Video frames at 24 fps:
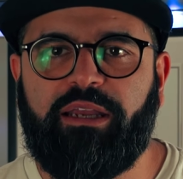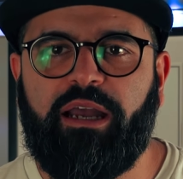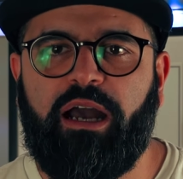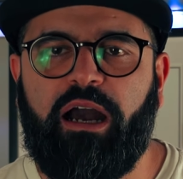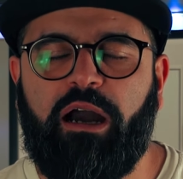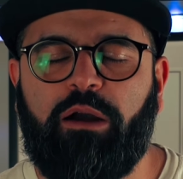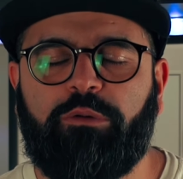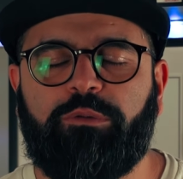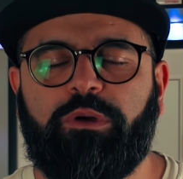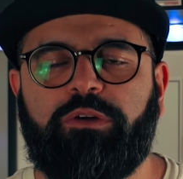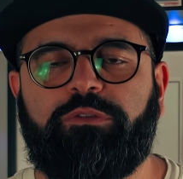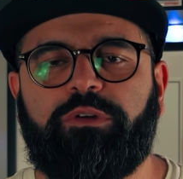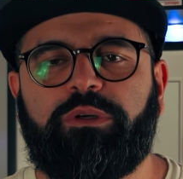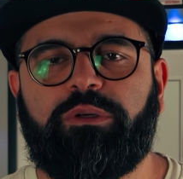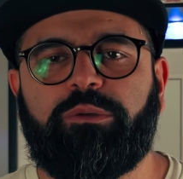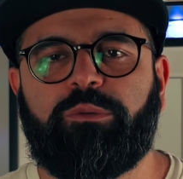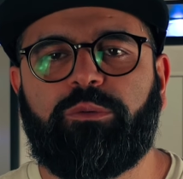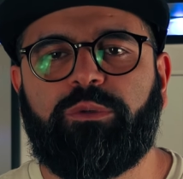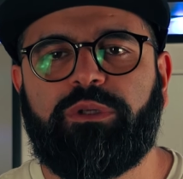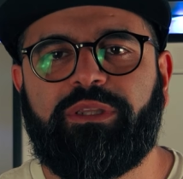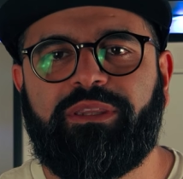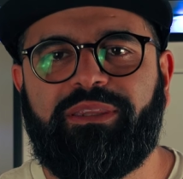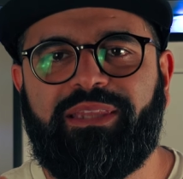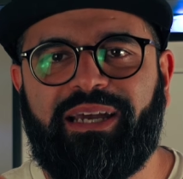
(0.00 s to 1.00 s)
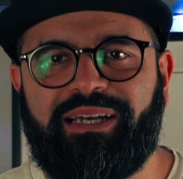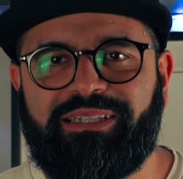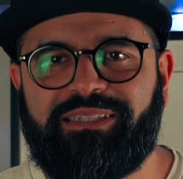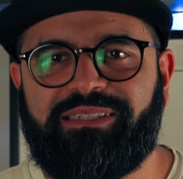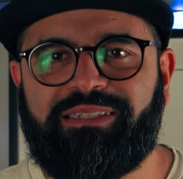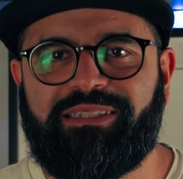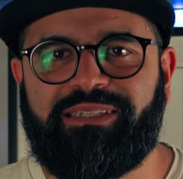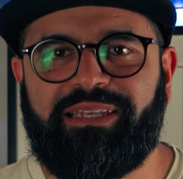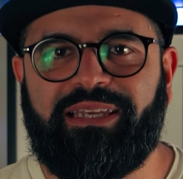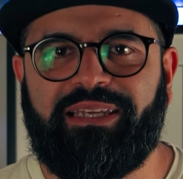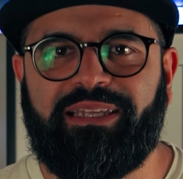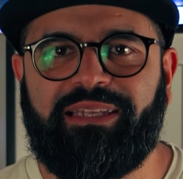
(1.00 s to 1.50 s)
However, with that
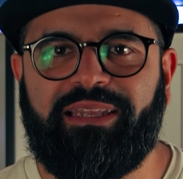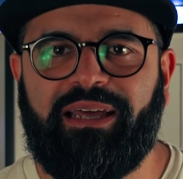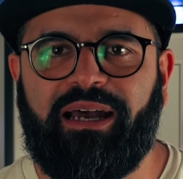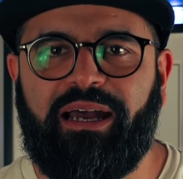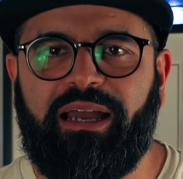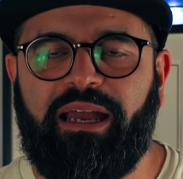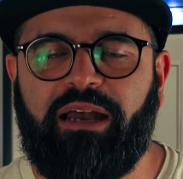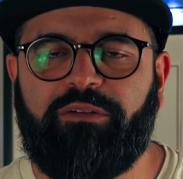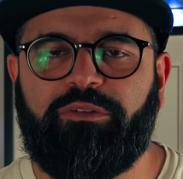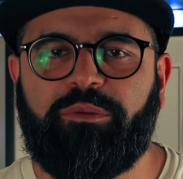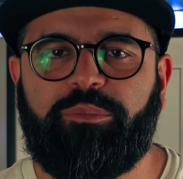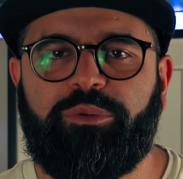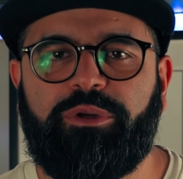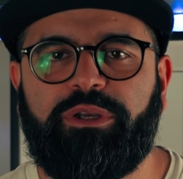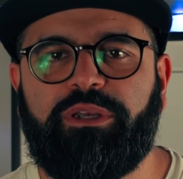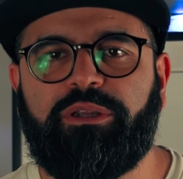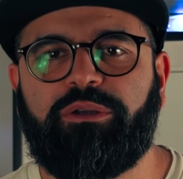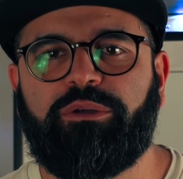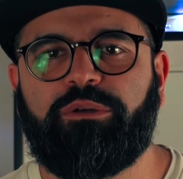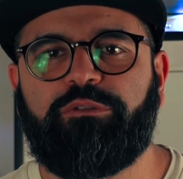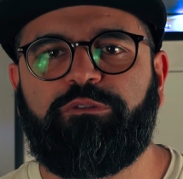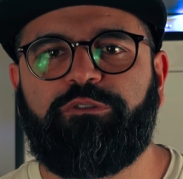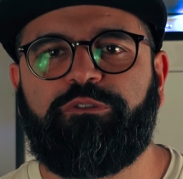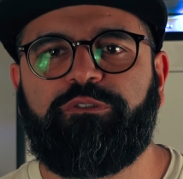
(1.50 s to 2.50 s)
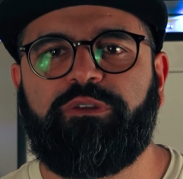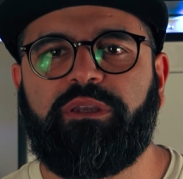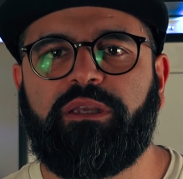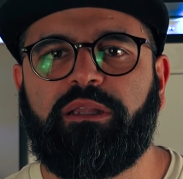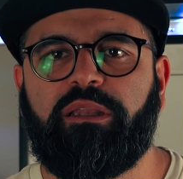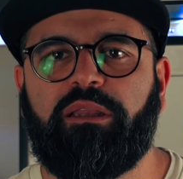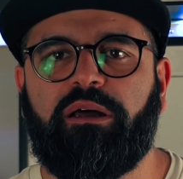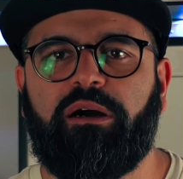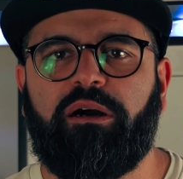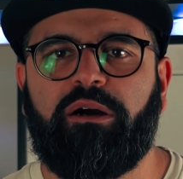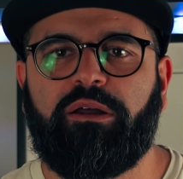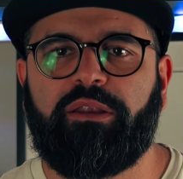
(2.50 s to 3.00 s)
said, I have a pretty good
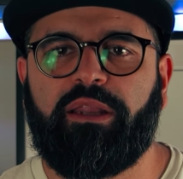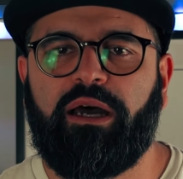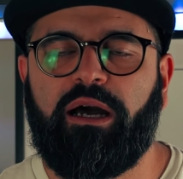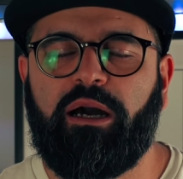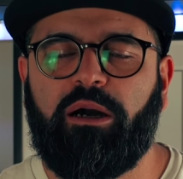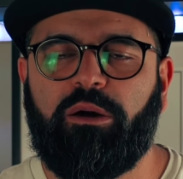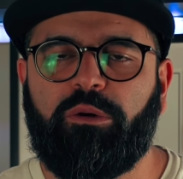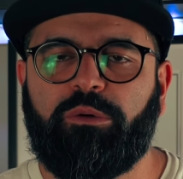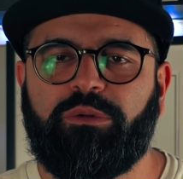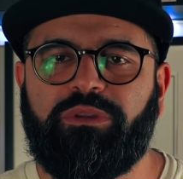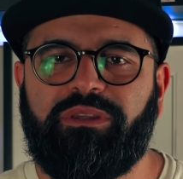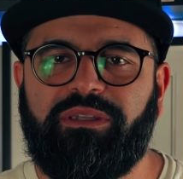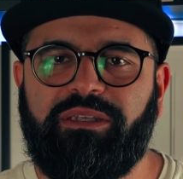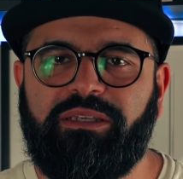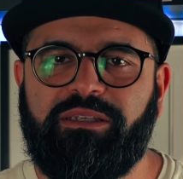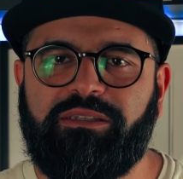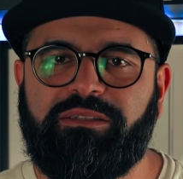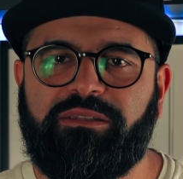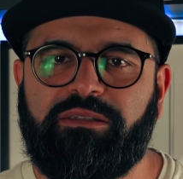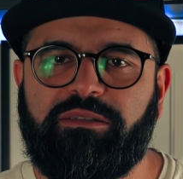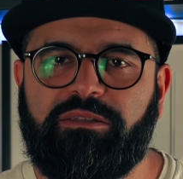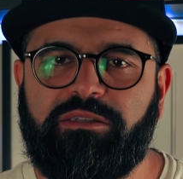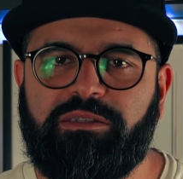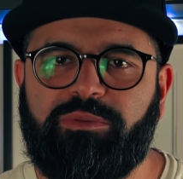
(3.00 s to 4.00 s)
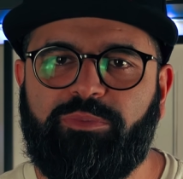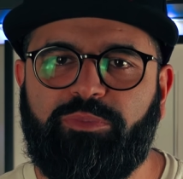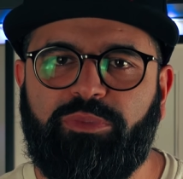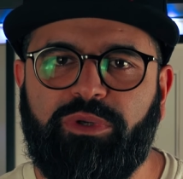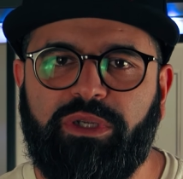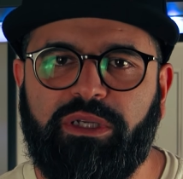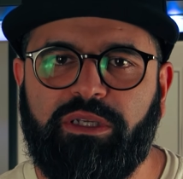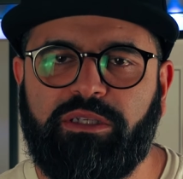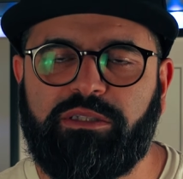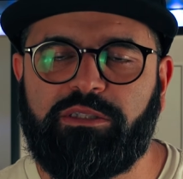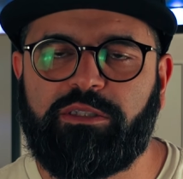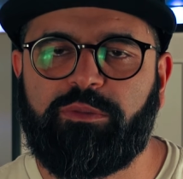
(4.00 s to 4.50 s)
feel on how these
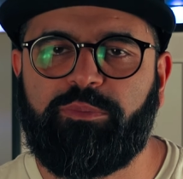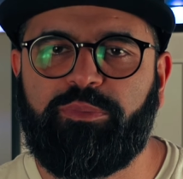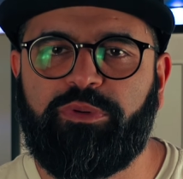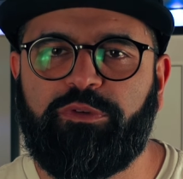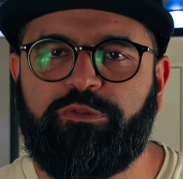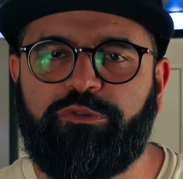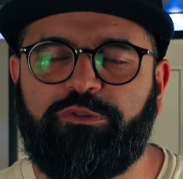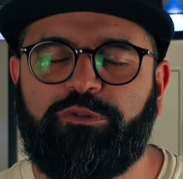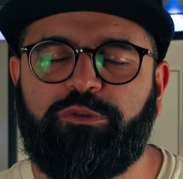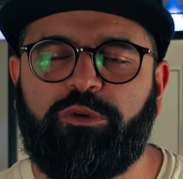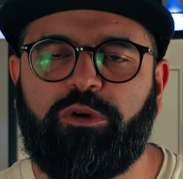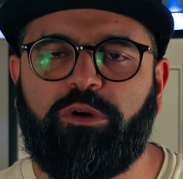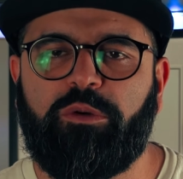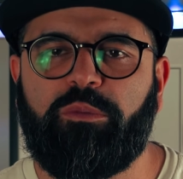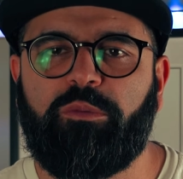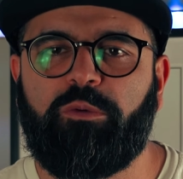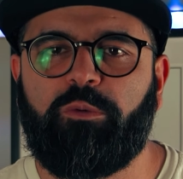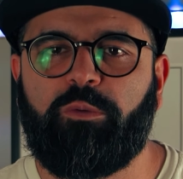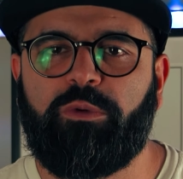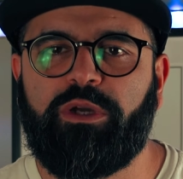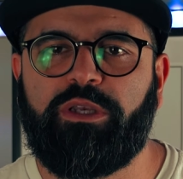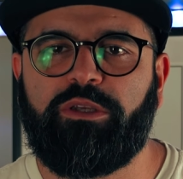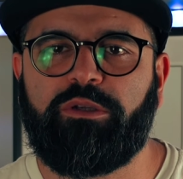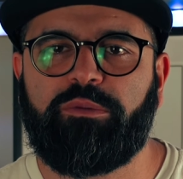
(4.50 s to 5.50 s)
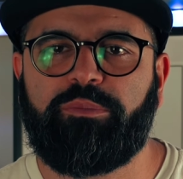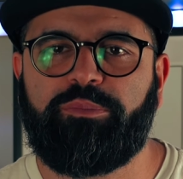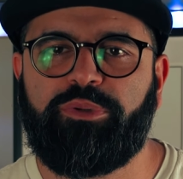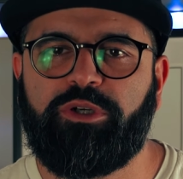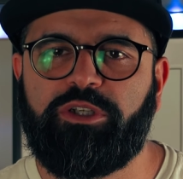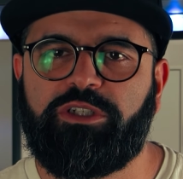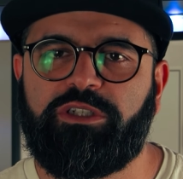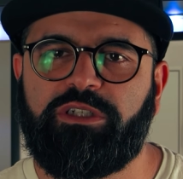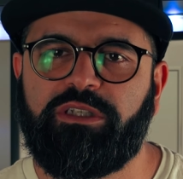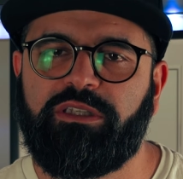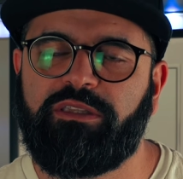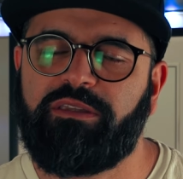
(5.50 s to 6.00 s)
springs perform when you
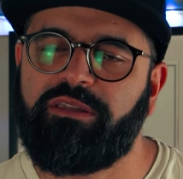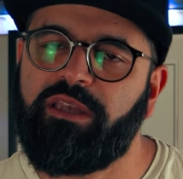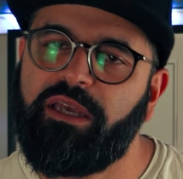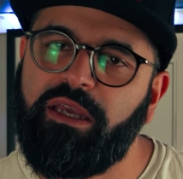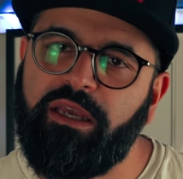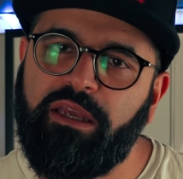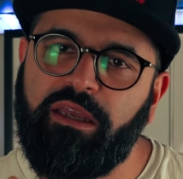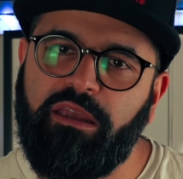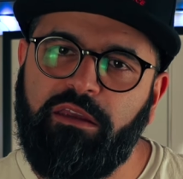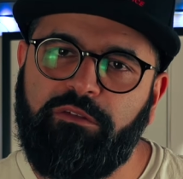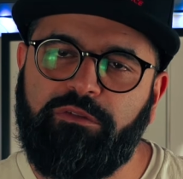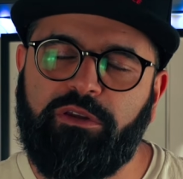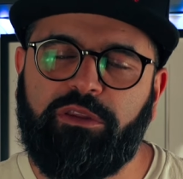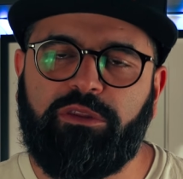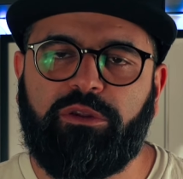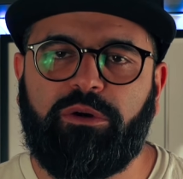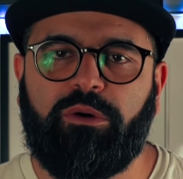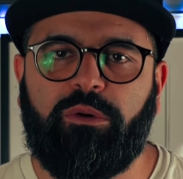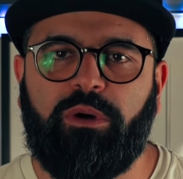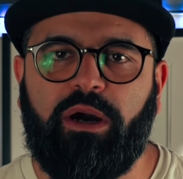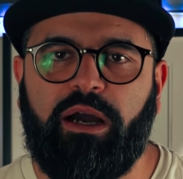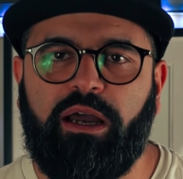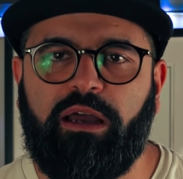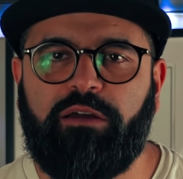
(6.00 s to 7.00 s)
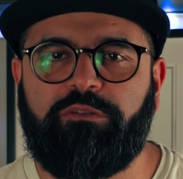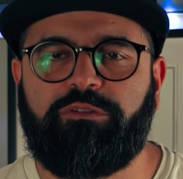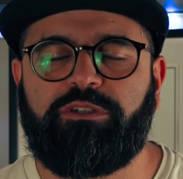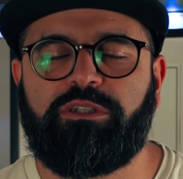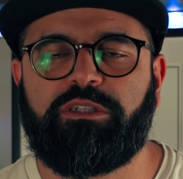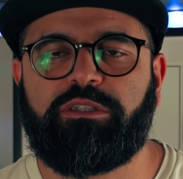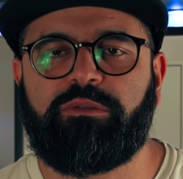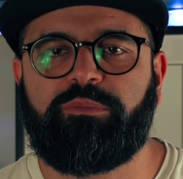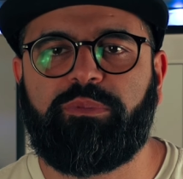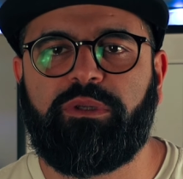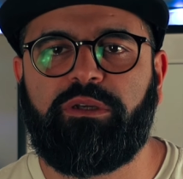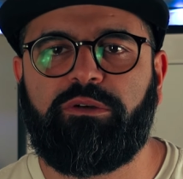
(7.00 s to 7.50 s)
push it, even though I have
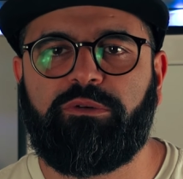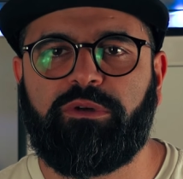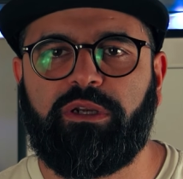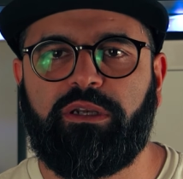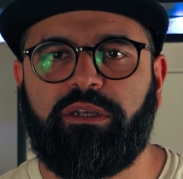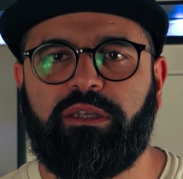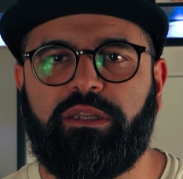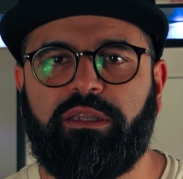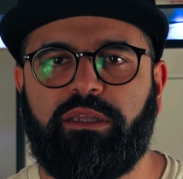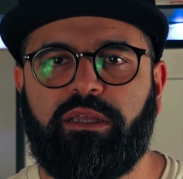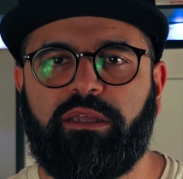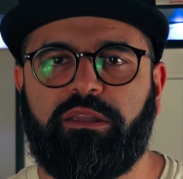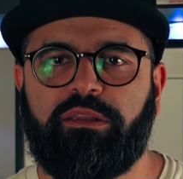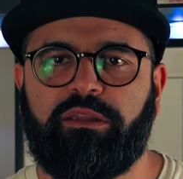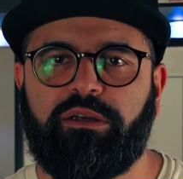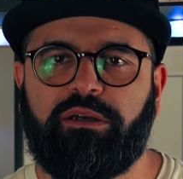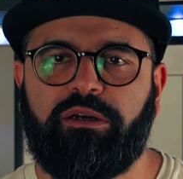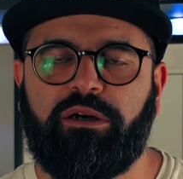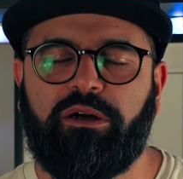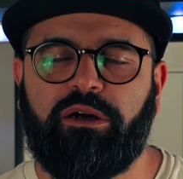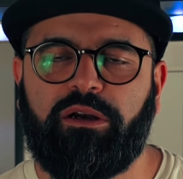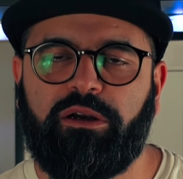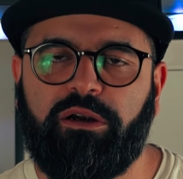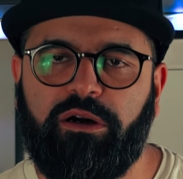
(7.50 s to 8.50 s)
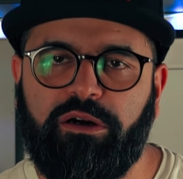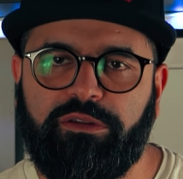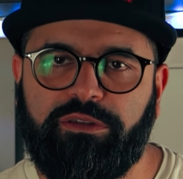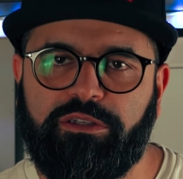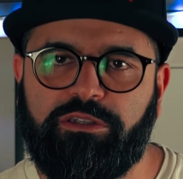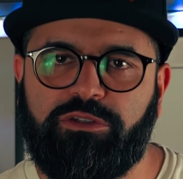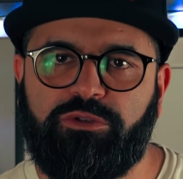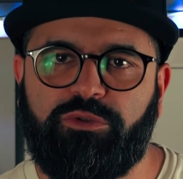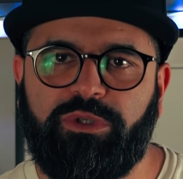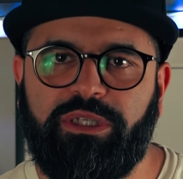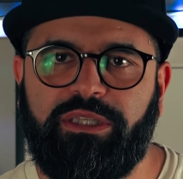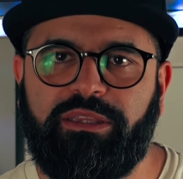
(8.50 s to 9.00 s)
just been running the car on
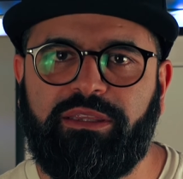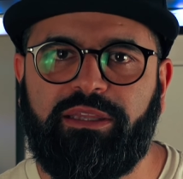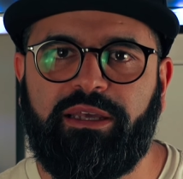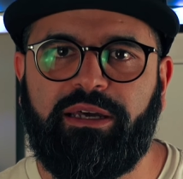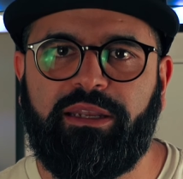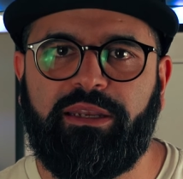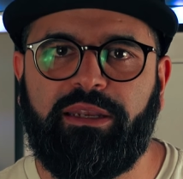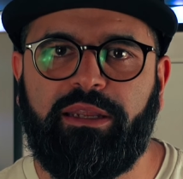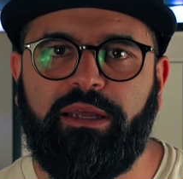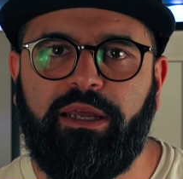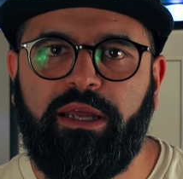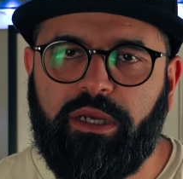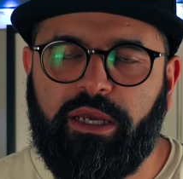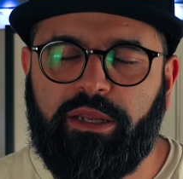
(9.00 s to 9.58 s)
the street then.